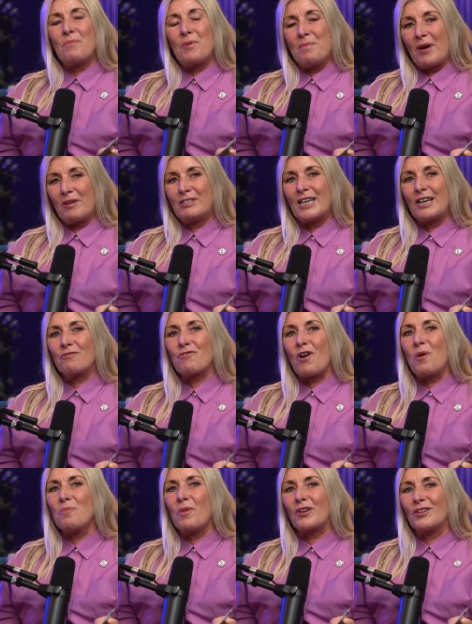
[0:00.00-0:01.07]
promoting
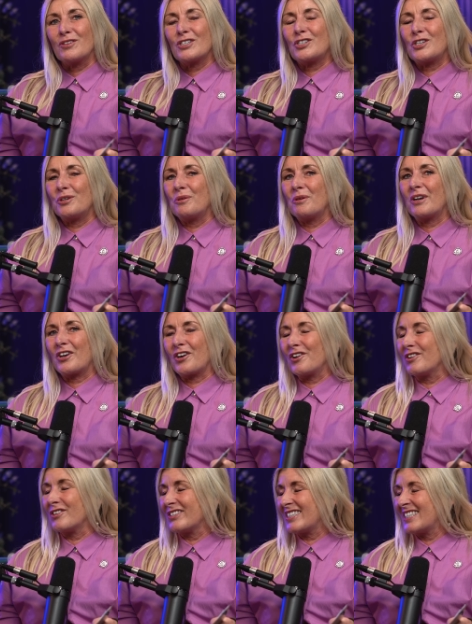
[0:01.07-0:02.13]
role models to
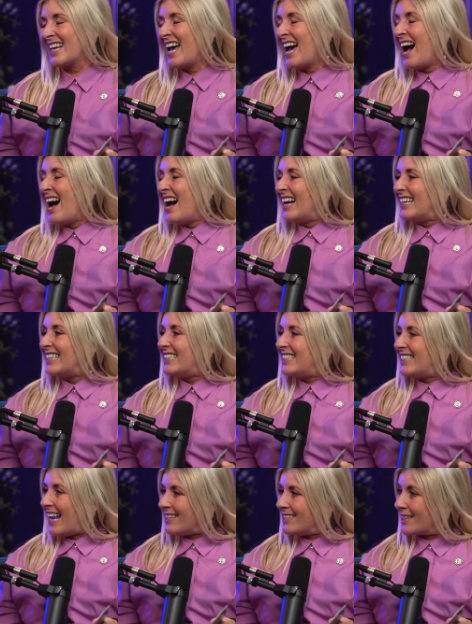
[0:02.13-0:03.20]
girls.
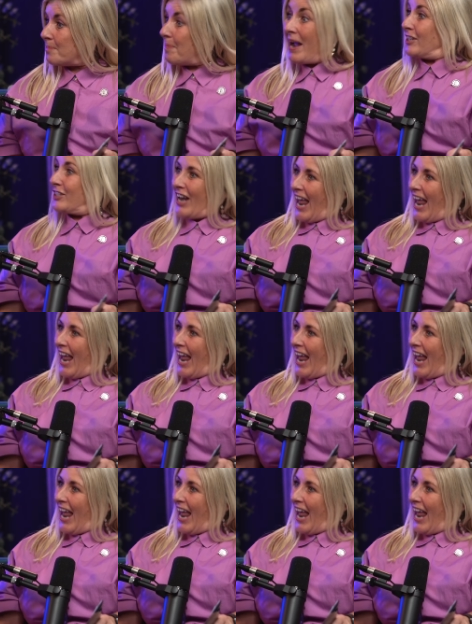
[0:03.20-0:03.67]
Jessica Page